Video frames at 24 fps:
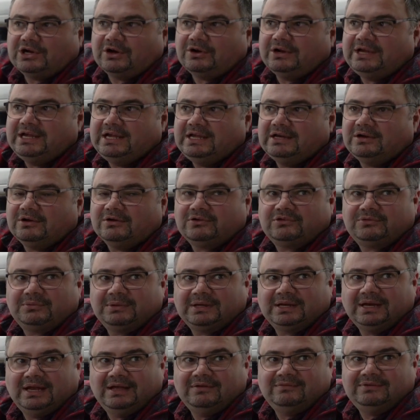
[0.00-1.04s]
air heater so
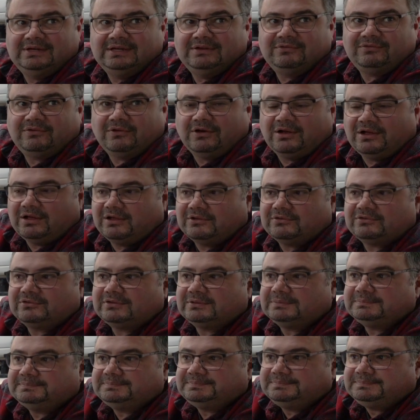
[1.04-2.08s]
we can have defrost.
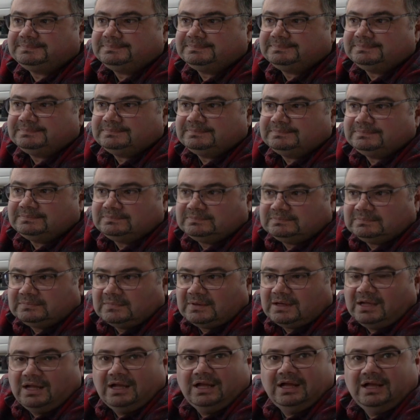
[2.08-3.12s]

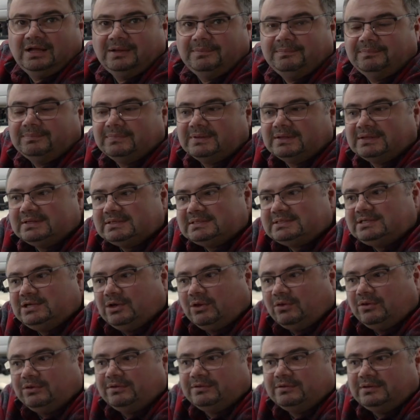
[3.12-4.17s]
Um,
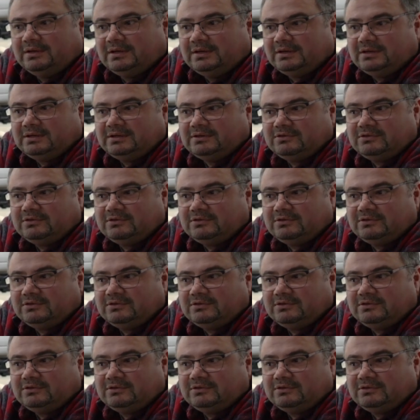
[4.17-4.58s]
Tilton